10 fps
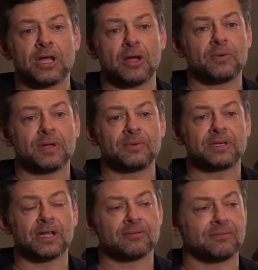No, we,
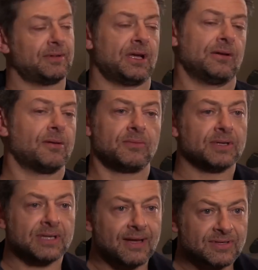we don't. I would
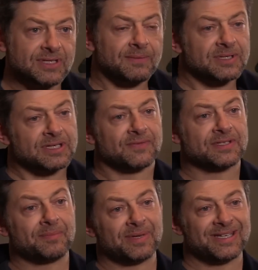never see myself
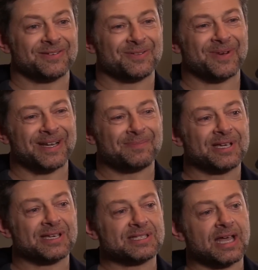as competing with Weta
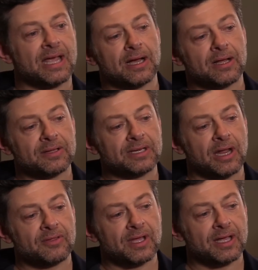because they are, you
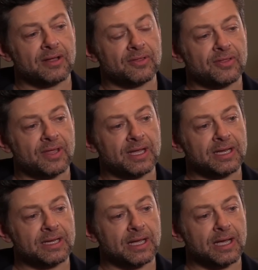know, they
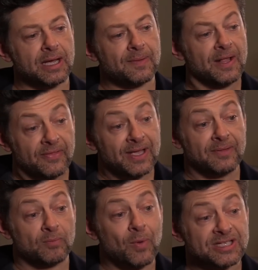they uh,
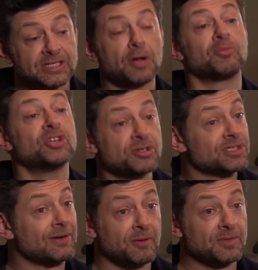they Weta don't
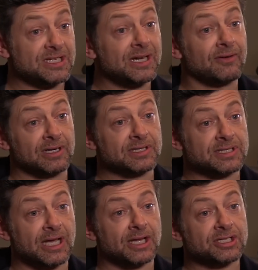produce their own material as
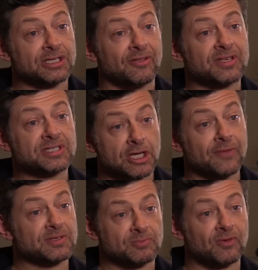such. Right. You know, they
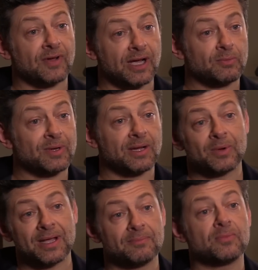service provide. We're
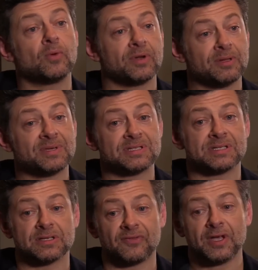we're more in the
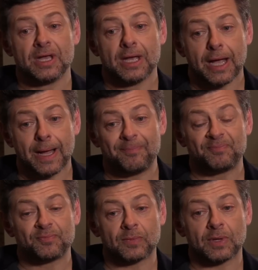business of.
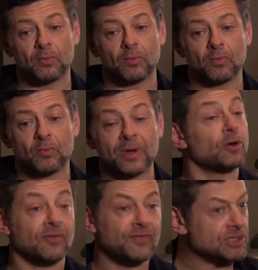Um, we're
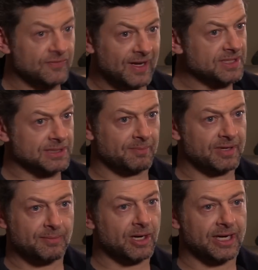not a visual effects
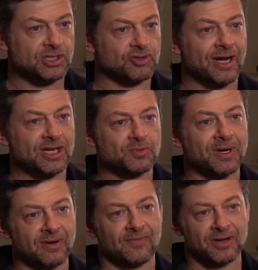company by any stretch.
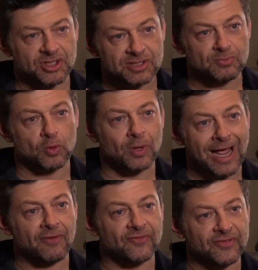We're mm. a very small
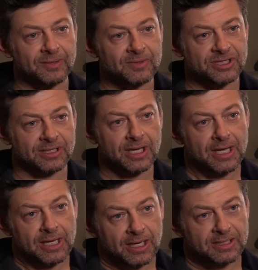outfit, which are,
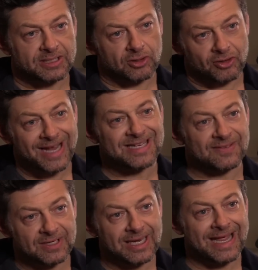is a
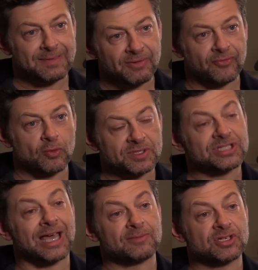creatively led performance
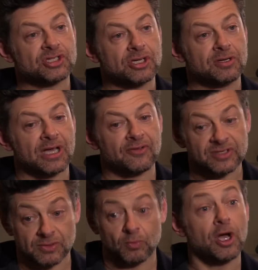capture studio
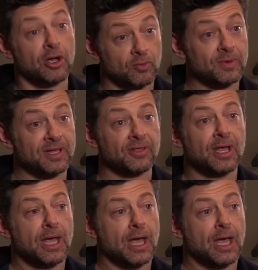to work with.